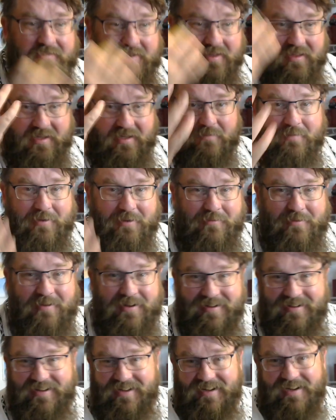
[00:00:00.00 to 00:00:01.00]
to think about
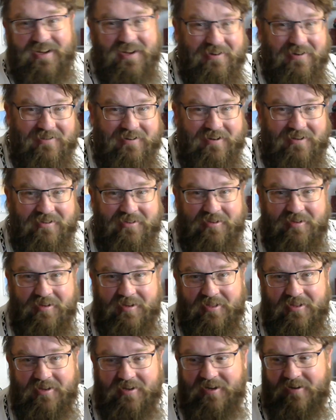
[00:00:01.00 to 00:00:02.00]
what I was
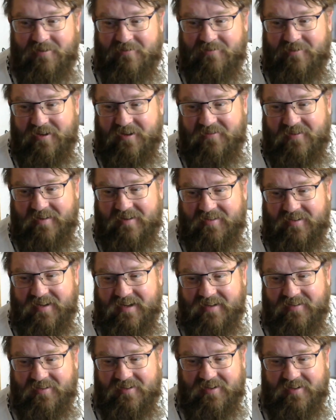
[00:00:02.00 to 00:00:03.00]
doing 30 or 45
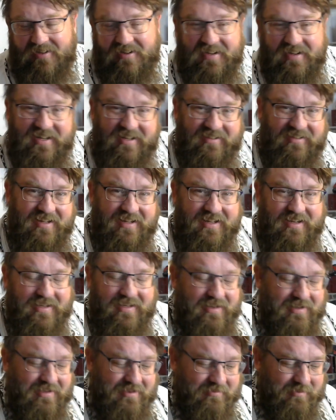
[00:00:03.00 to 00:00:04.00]
seconds ago, it gets kind
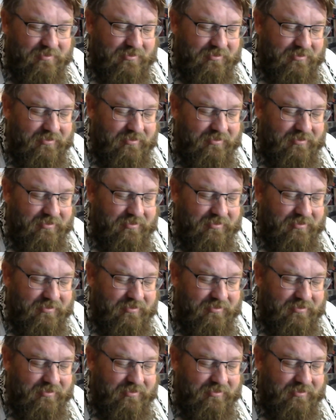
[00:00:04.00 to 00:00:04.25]
of awkward.